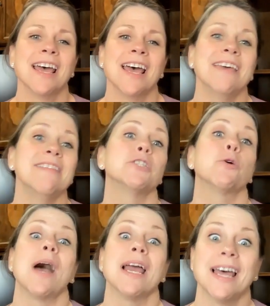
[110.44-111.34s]
And then
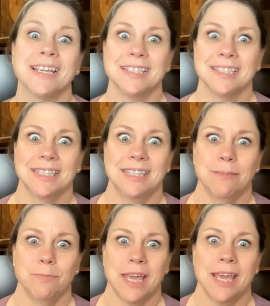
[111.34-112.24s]
twilight
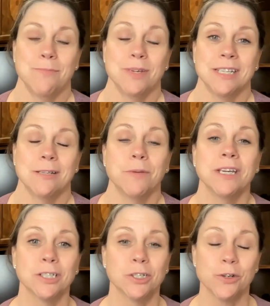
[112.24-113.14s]
sleep came into the
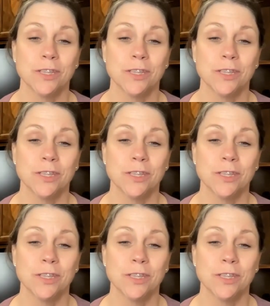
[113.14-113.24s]
picture.